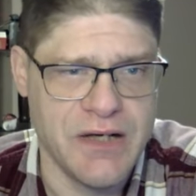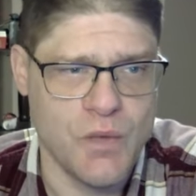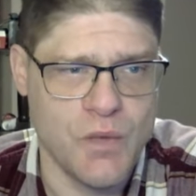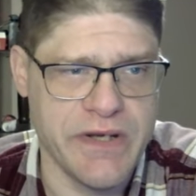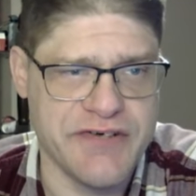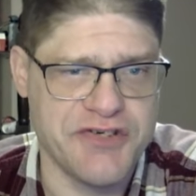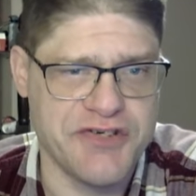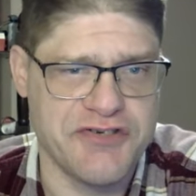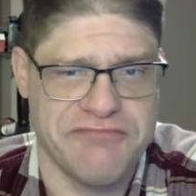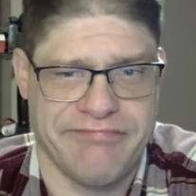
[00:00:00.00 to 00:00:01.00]

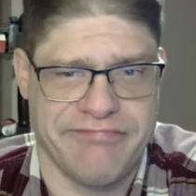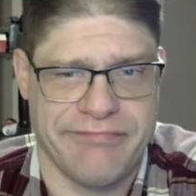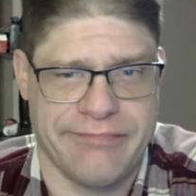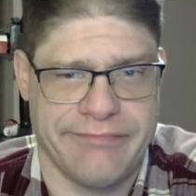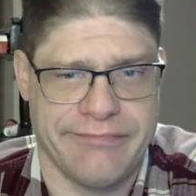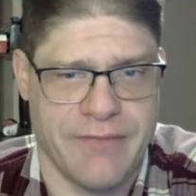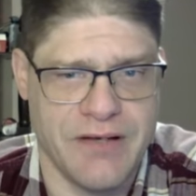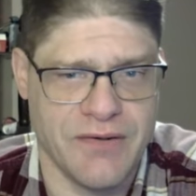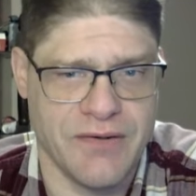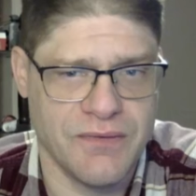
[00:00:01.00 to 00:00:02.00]
which, you
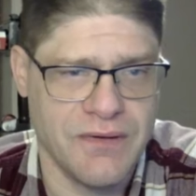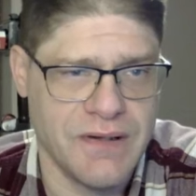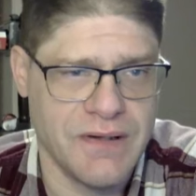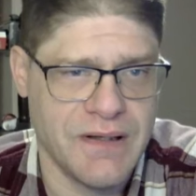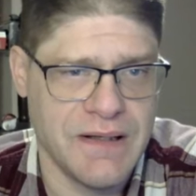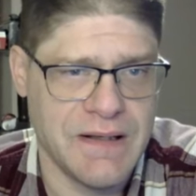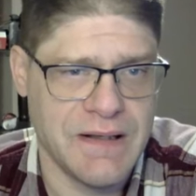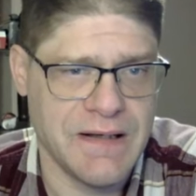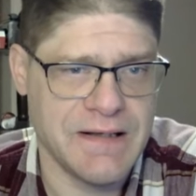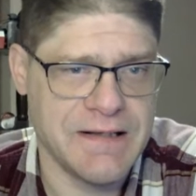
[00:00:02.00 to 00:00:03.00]
know,
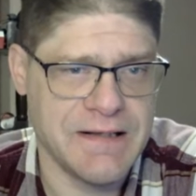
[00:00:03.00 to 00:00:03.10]
uh,